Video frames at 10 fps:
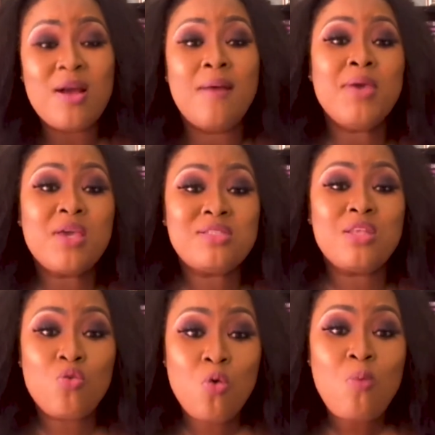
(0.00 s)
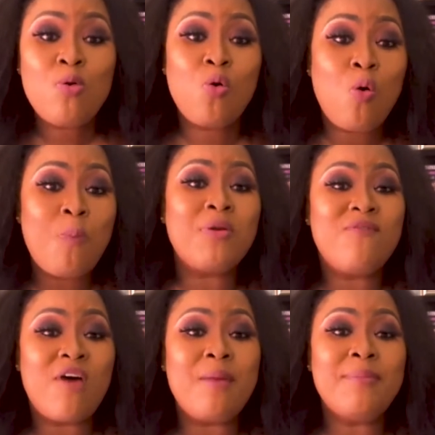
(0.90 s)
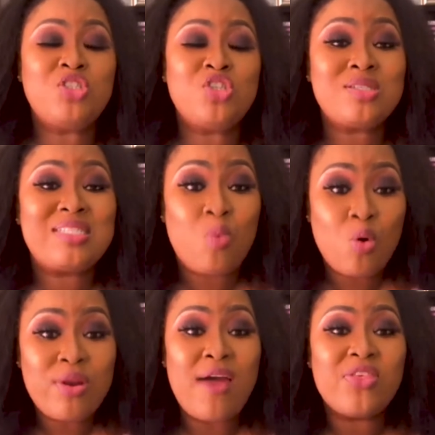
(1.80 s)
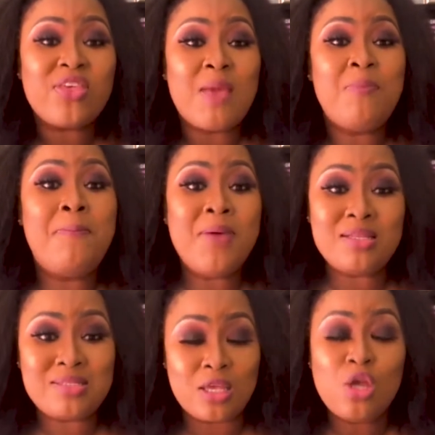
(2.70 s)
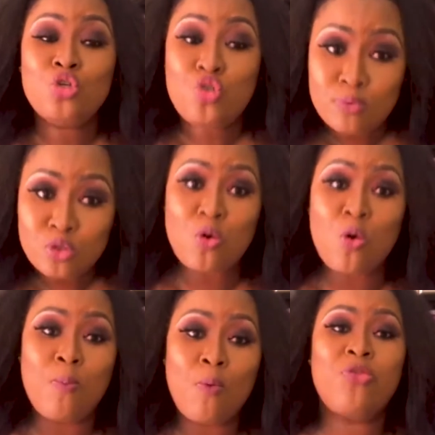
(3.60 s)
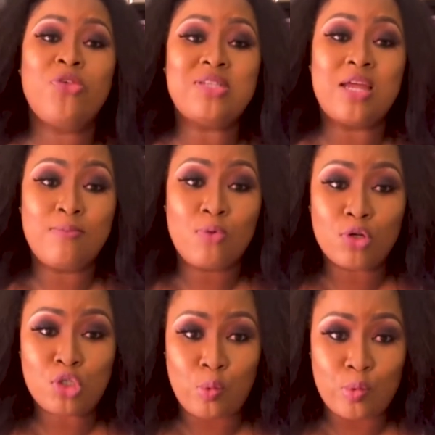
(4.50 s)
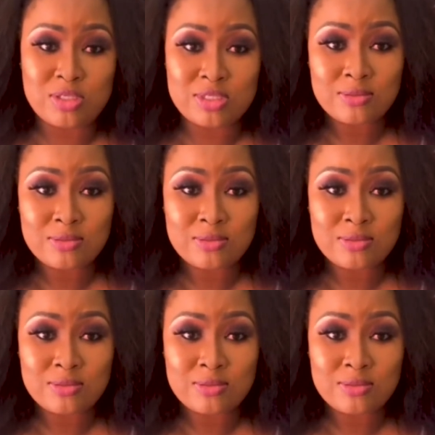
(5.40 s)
because the normal corporate environment just won't have the capability to absorb all these unemployed youths.